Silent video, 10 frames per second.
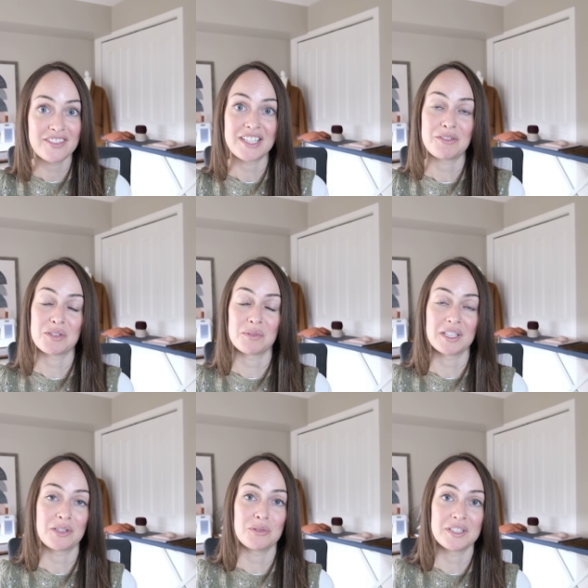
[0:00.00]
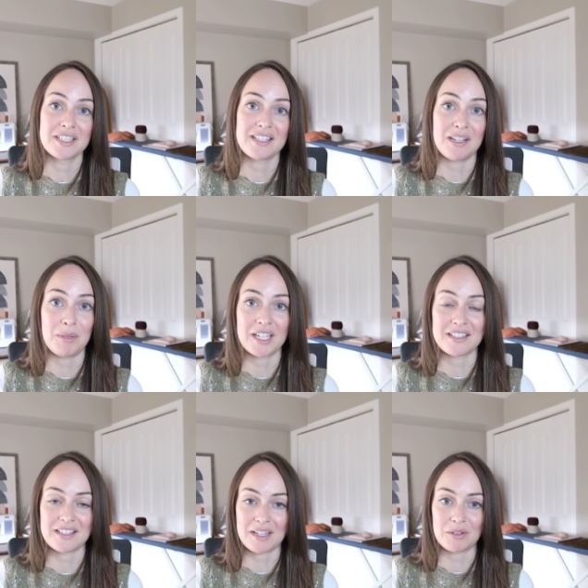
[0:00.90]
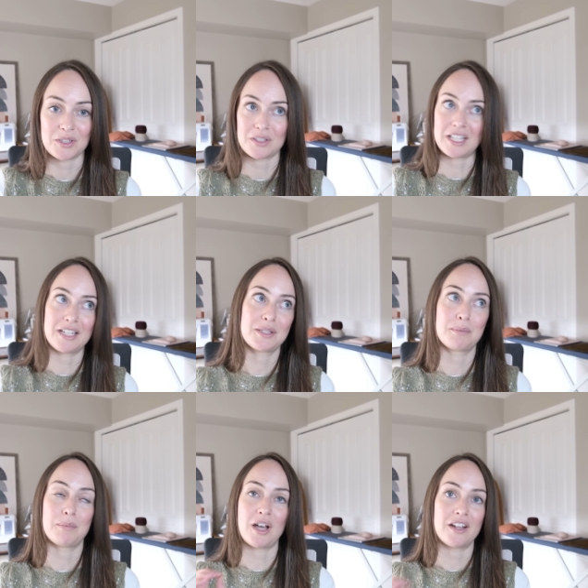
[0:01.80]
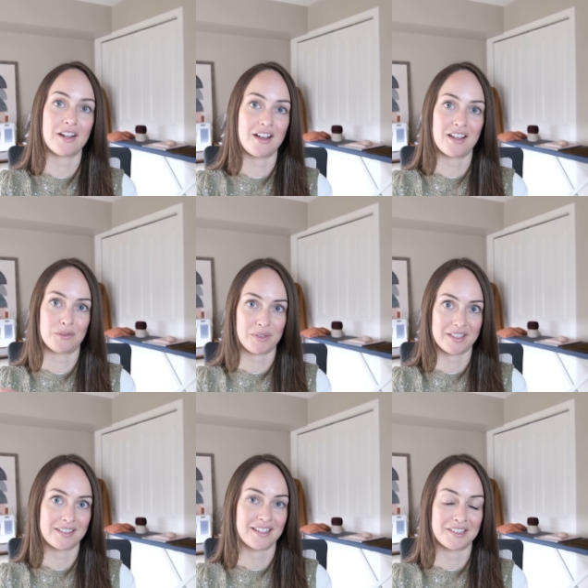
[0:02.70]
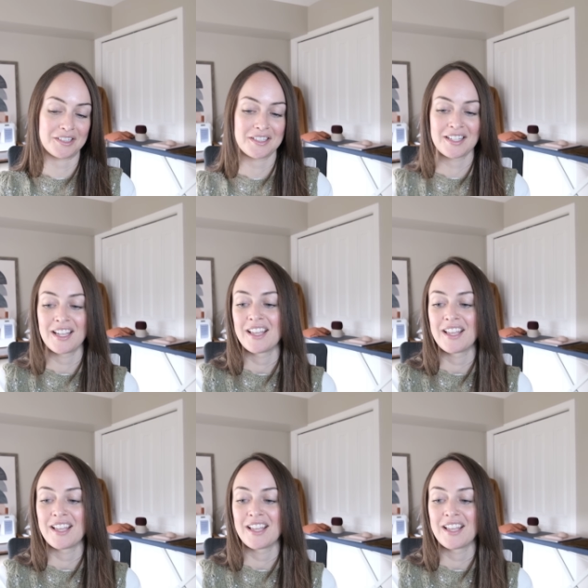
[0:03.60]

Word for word: and it was really cool to see because they were just like spot on with the colors.